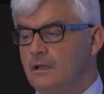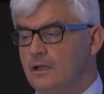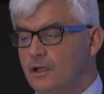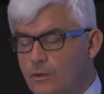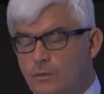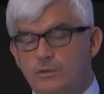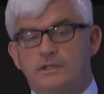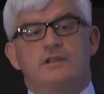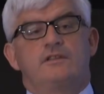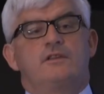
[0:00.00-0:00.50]

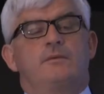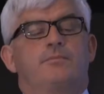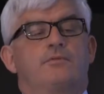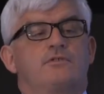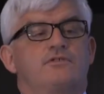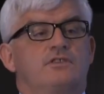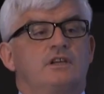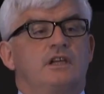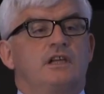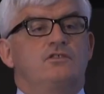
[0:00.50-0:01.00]
who did the
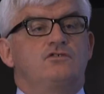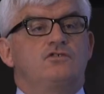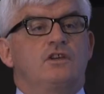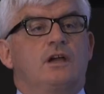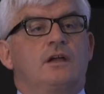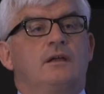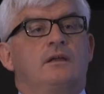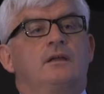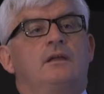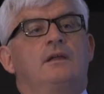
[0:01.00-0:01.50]

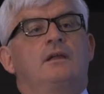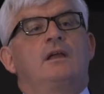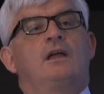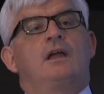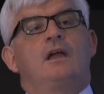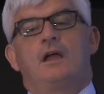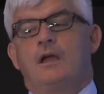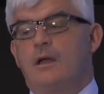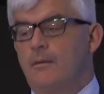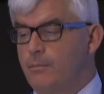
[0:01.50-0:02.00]
procedure.
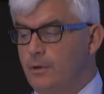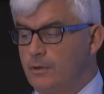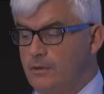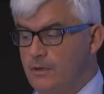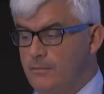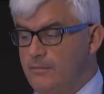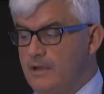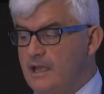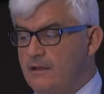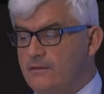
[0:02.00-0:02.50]
But
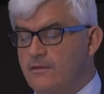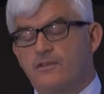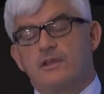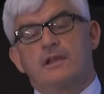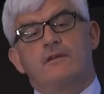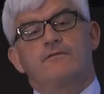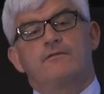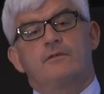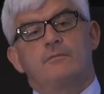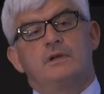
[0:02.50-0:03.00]
the main thing for